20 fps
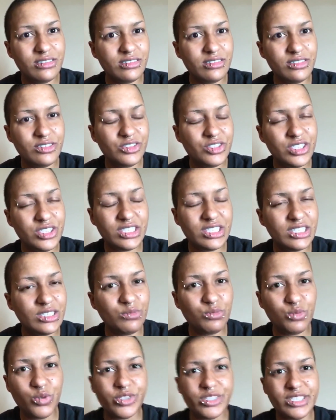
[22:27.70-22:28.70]
she's getting
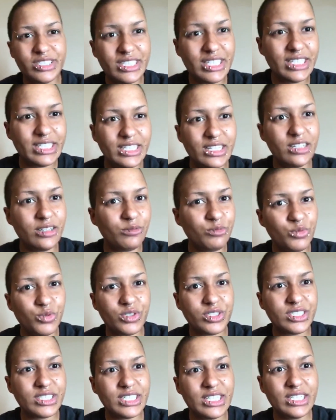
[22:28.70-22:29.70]
more skinny and more
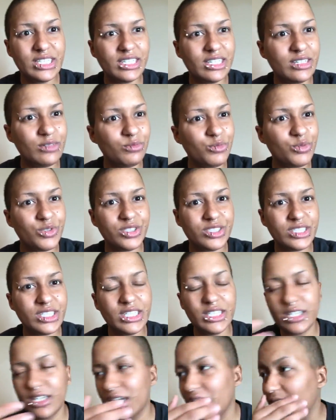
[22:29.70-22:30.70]
skinny and more
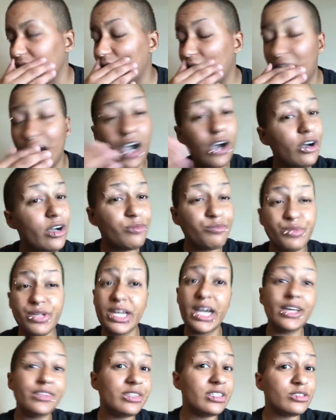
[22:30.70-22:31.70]
skinny. But
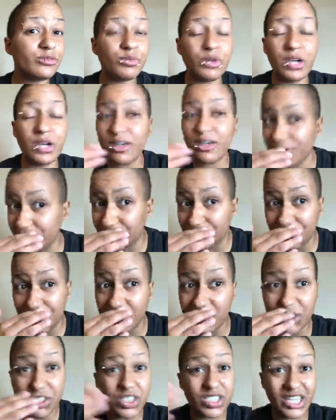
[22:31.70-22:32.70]
at this point, I don't
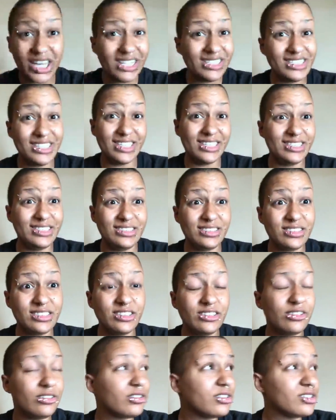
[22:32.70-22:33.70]
even think she can get any
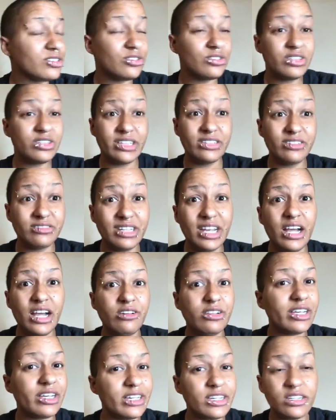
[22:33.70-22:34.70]
skinnier because look at her
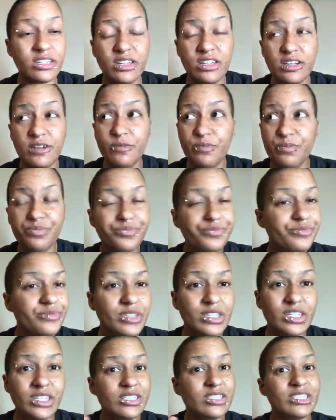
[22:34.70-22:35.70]
now. Like,
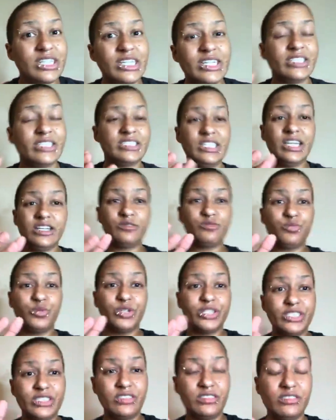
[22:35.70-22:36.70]
it's like I said,
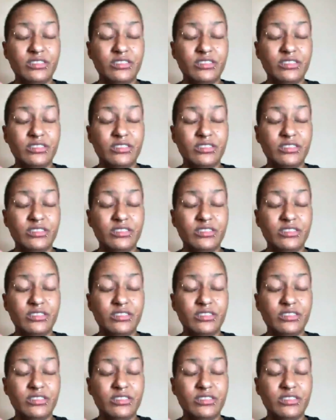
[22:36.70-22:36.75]
when